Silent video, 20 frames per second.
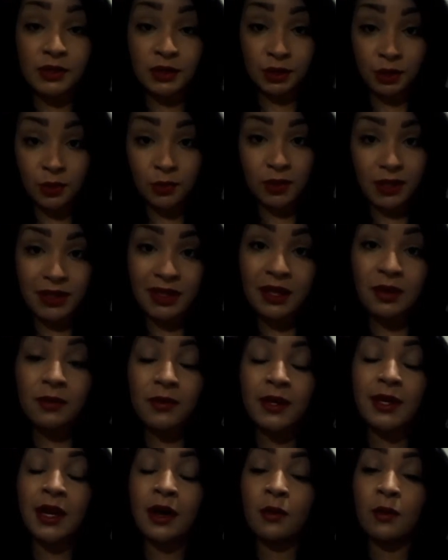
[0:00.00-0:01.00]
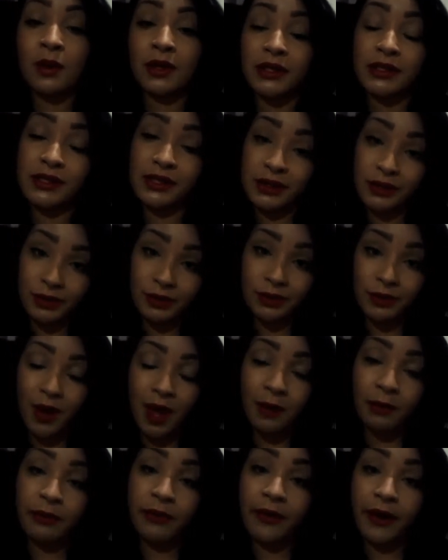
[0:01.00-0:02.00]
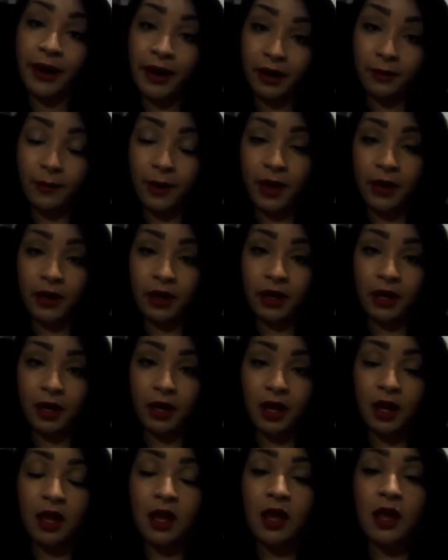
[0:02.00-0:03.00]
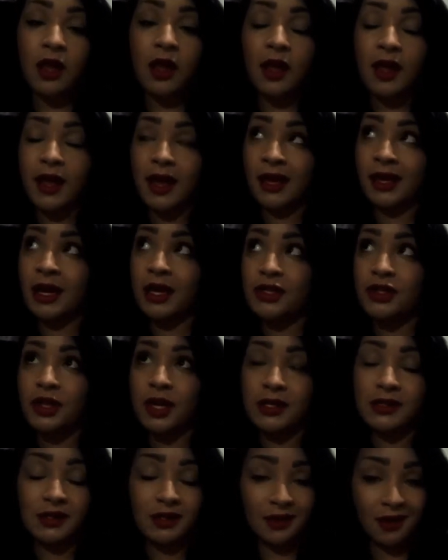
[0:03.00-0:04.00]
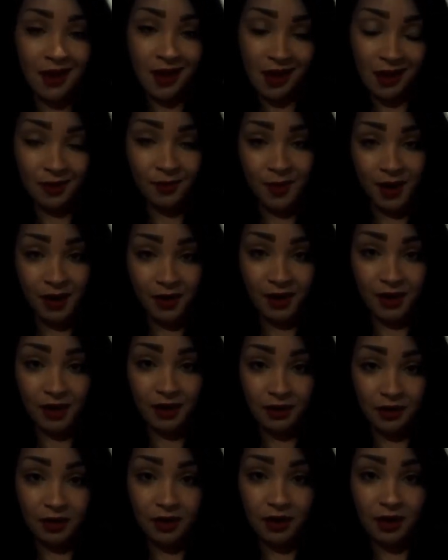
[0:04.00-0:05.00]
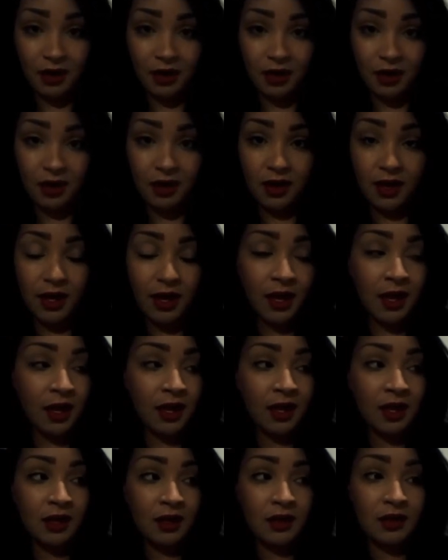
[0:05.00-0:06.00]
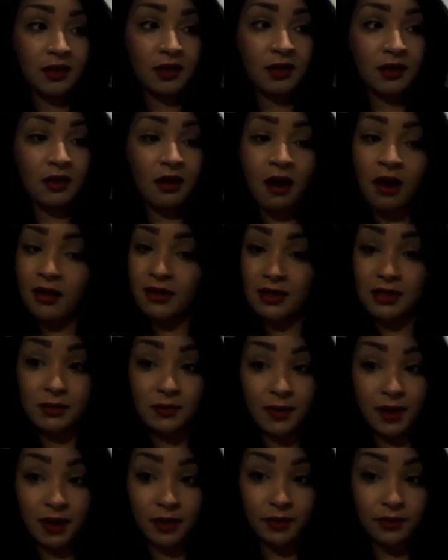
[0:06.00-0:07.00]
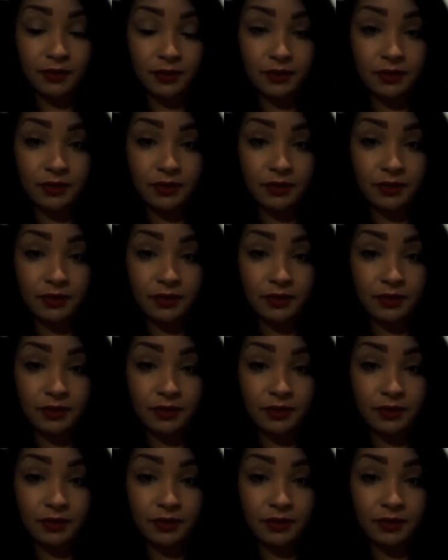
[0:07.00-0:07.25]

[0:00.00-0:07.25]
to do with it what I want to. I prayed about it and I trusted God about it. And all is well.